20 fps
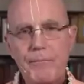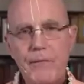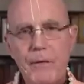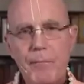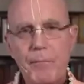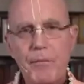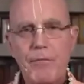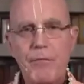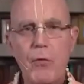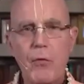
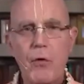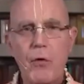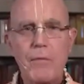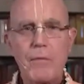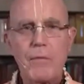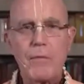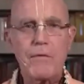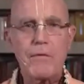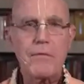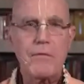
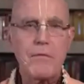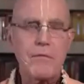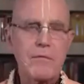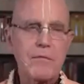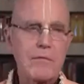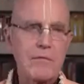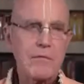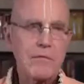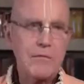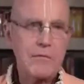
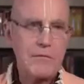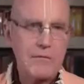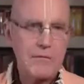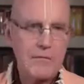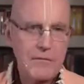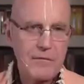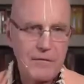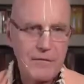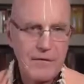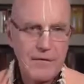performances
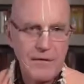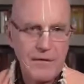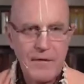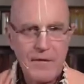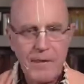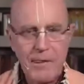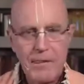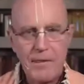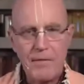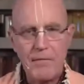
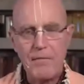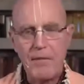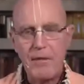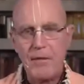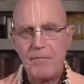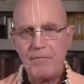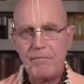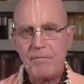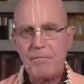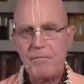
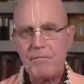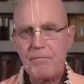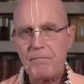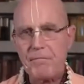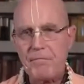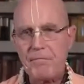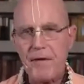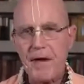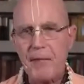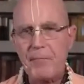of
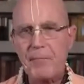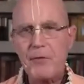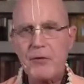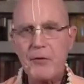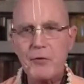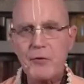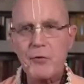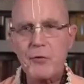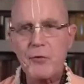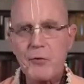family
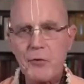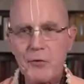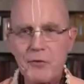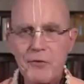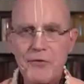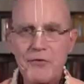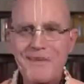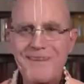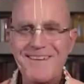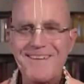
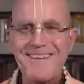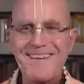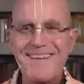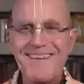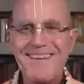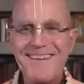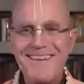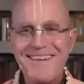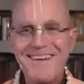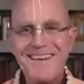gurus,
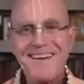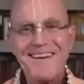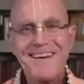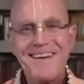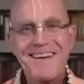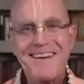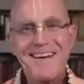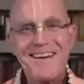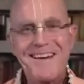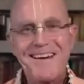
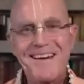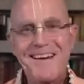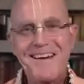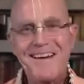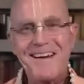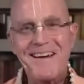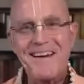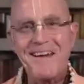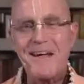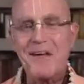
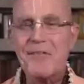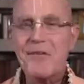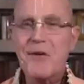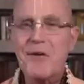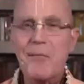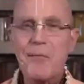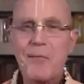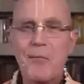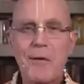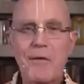giving
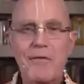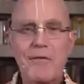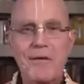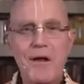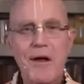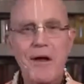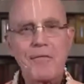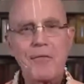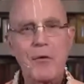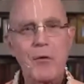up one's
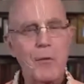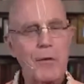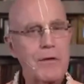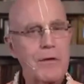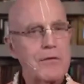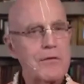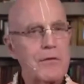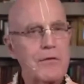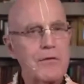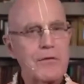life for a
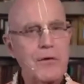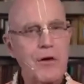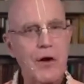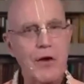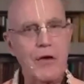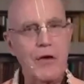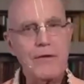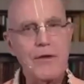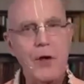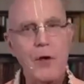religious
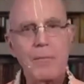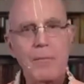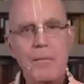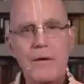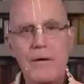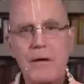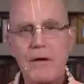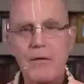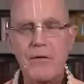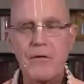cause,
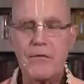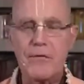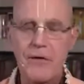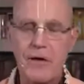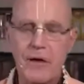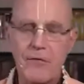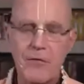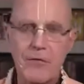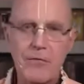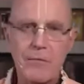helping others, and
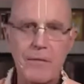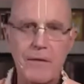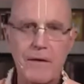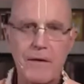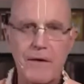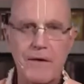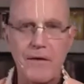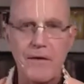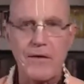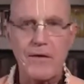never
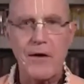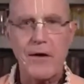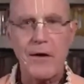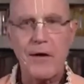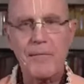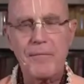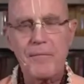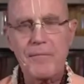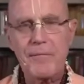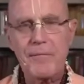speaking a lie.